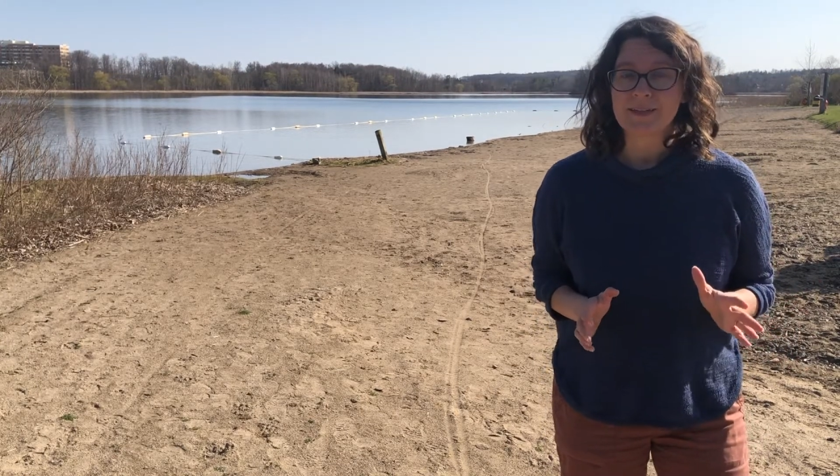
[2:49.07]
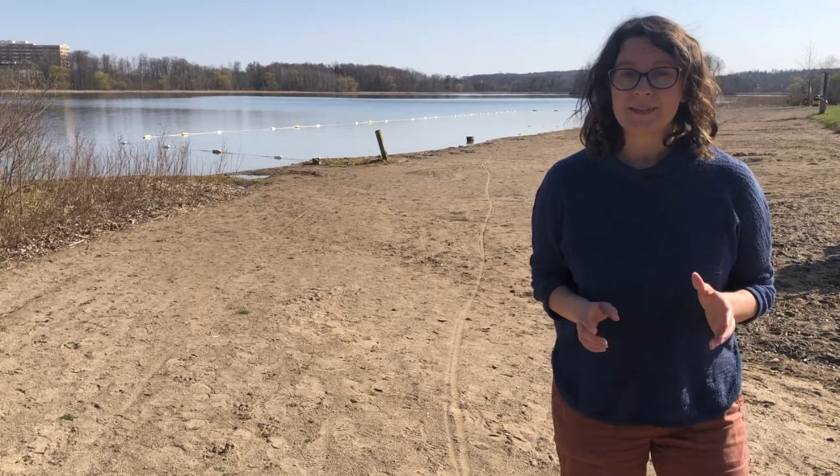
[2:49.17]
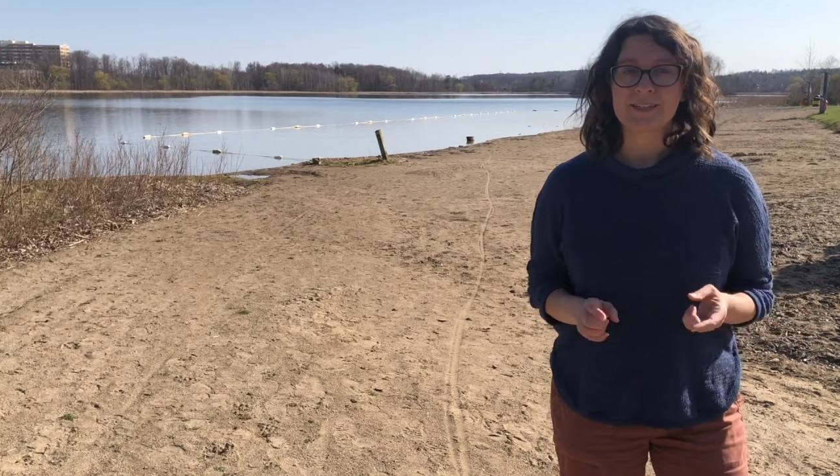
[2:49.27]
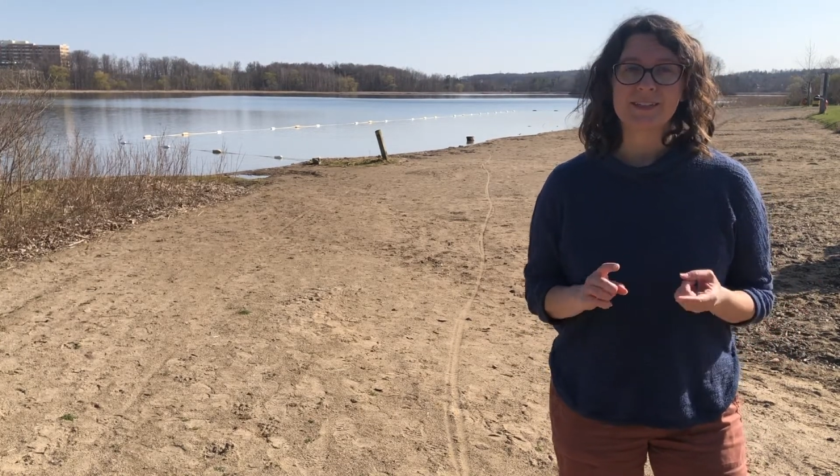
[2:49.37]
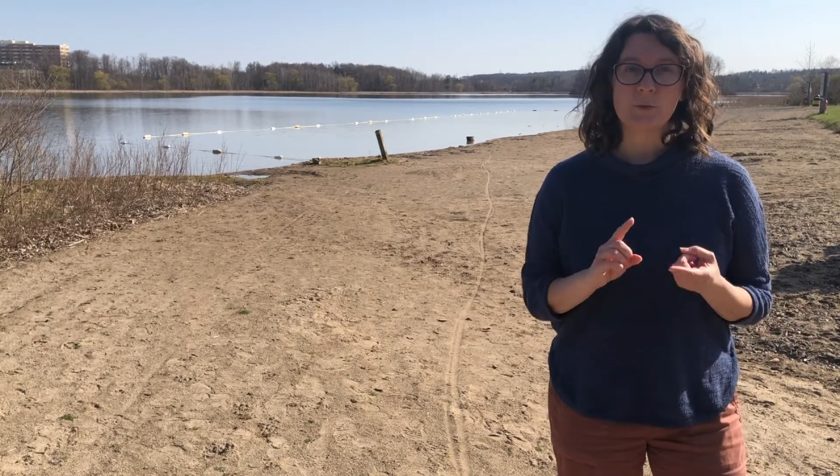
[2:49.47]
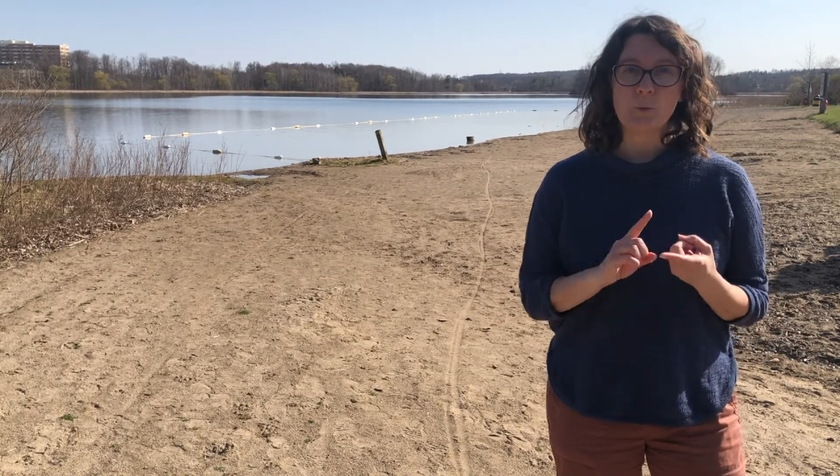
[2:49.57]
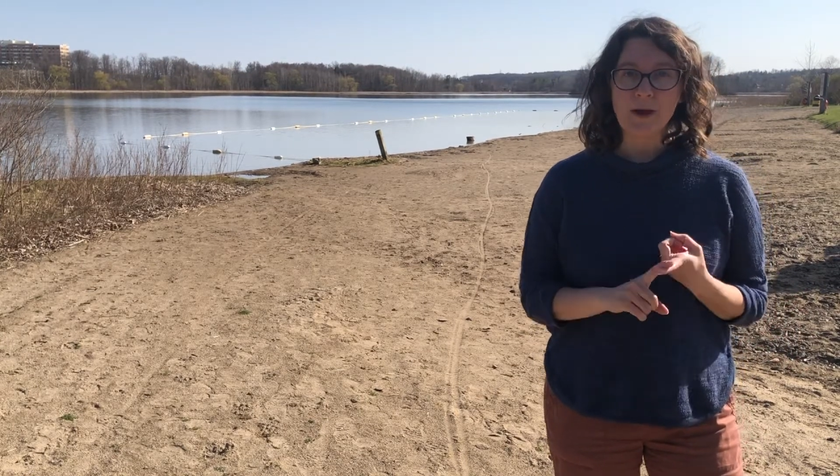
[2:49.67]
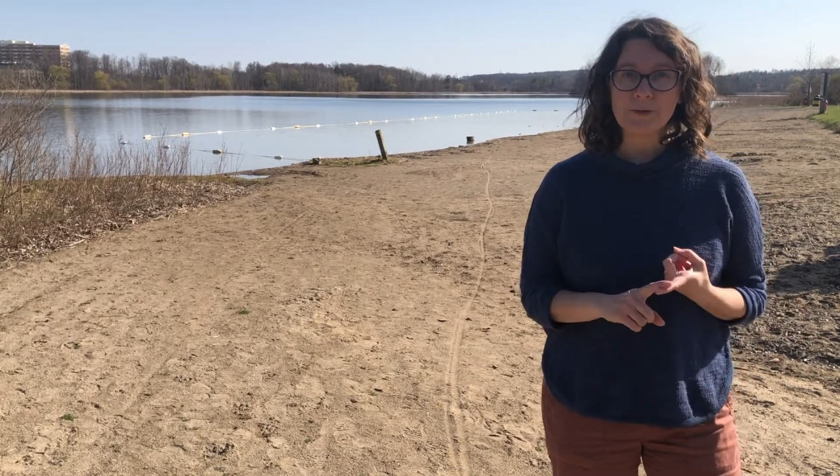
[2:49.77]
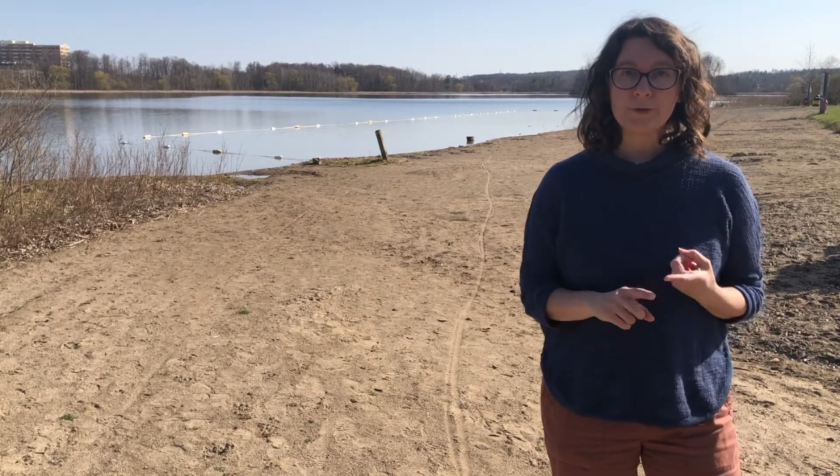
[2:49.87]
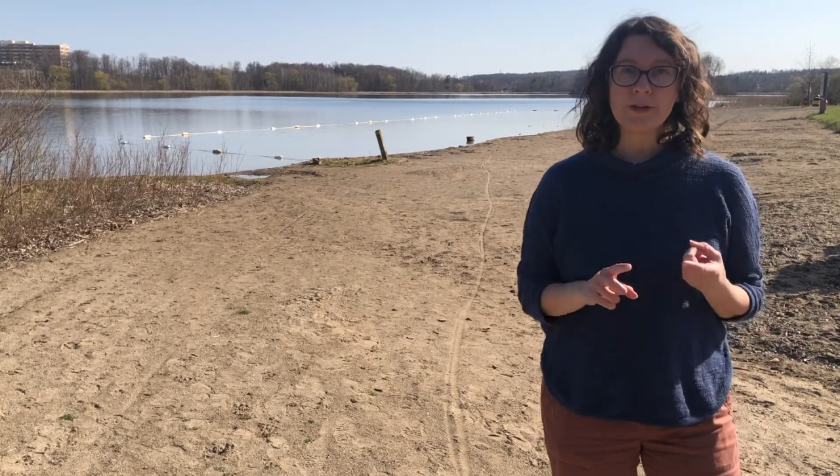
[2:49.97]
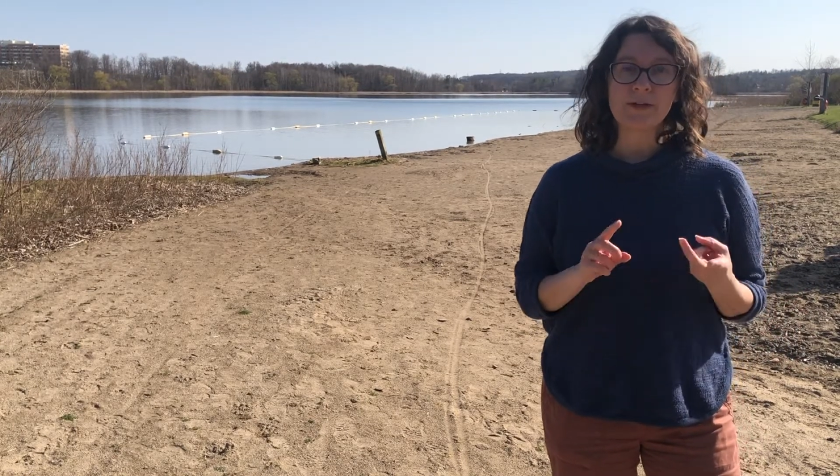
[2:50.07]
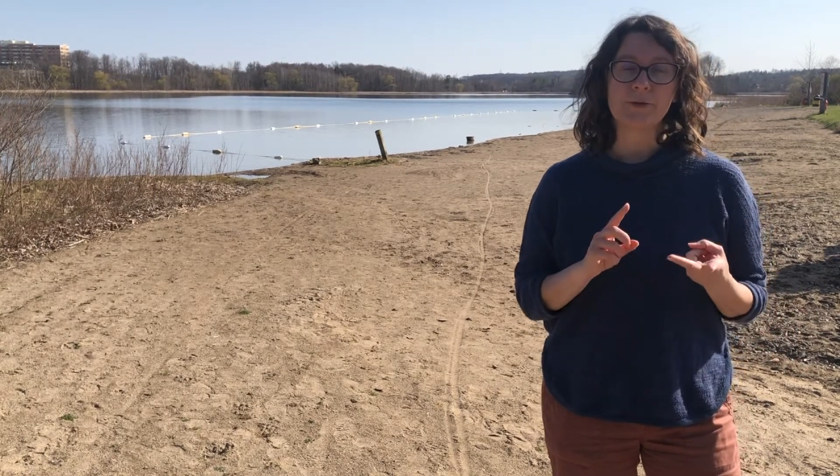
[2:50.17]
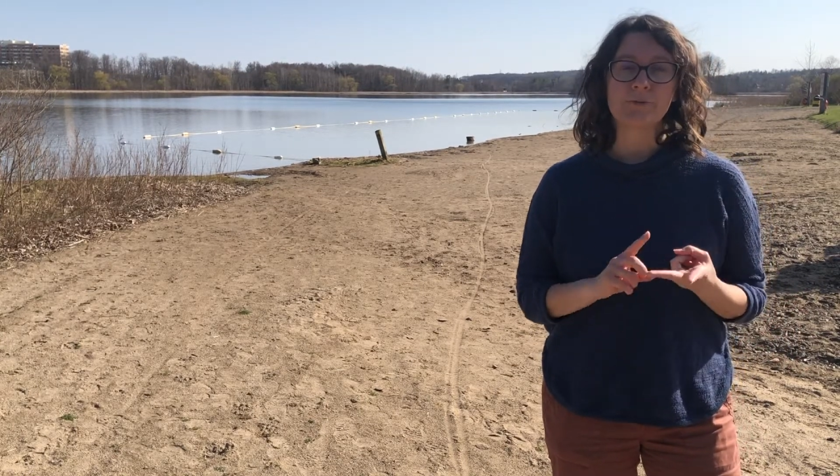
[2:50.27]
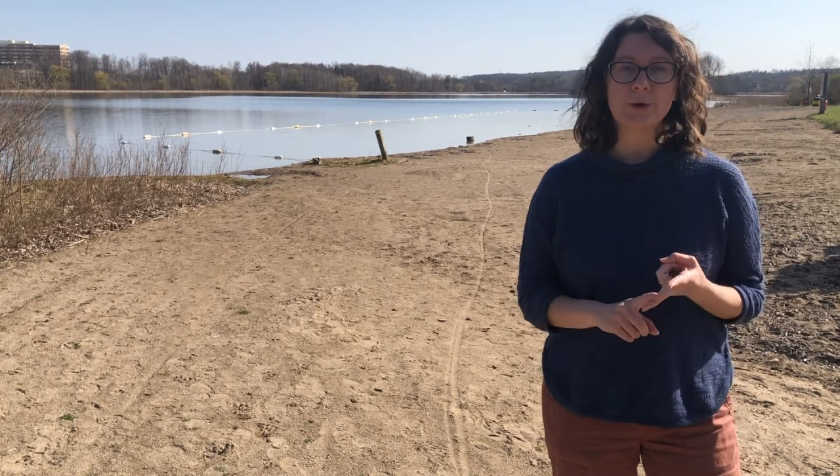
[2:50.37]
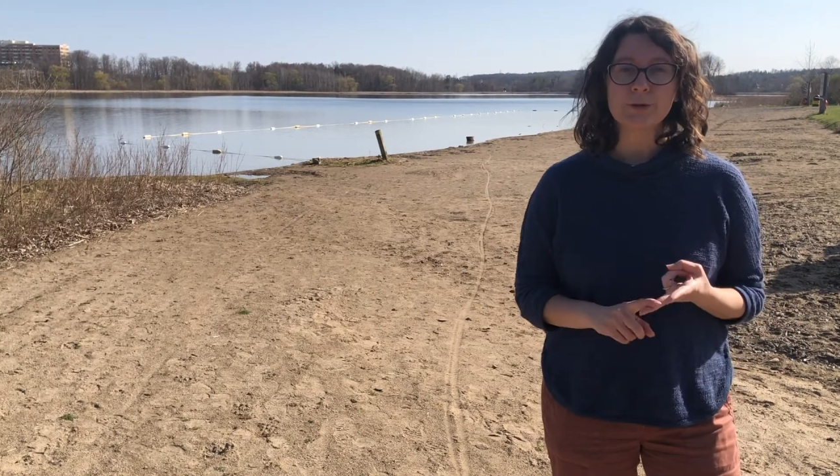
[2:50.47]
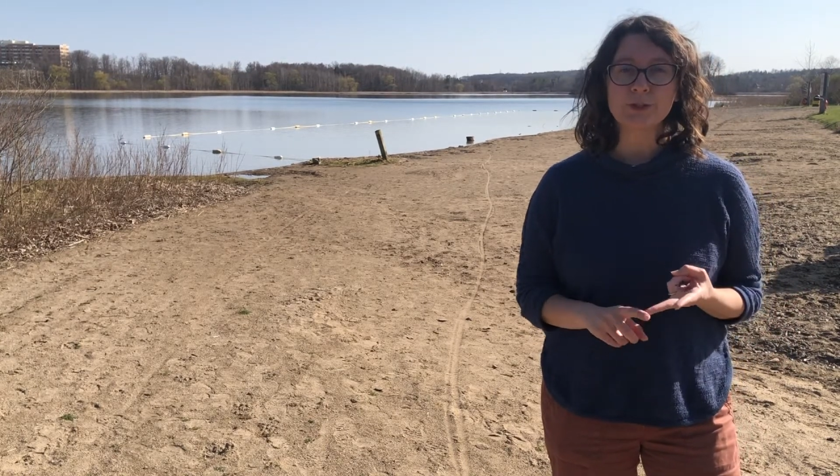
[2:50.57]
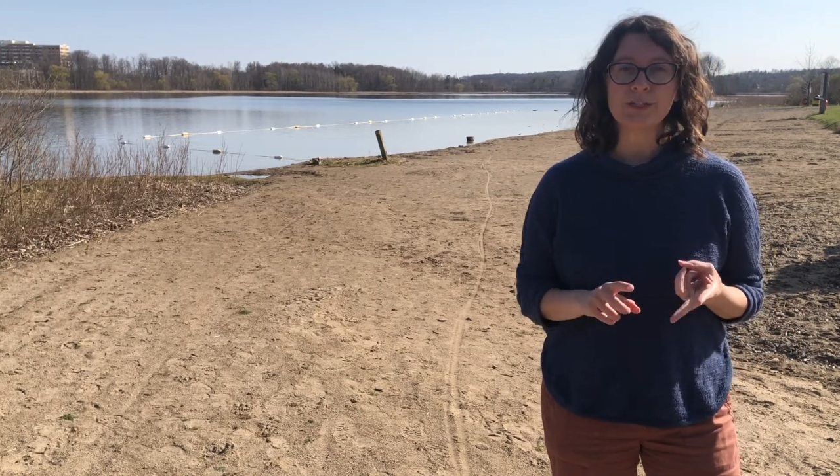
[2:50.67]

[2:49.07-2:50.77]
to see weathering, erosion,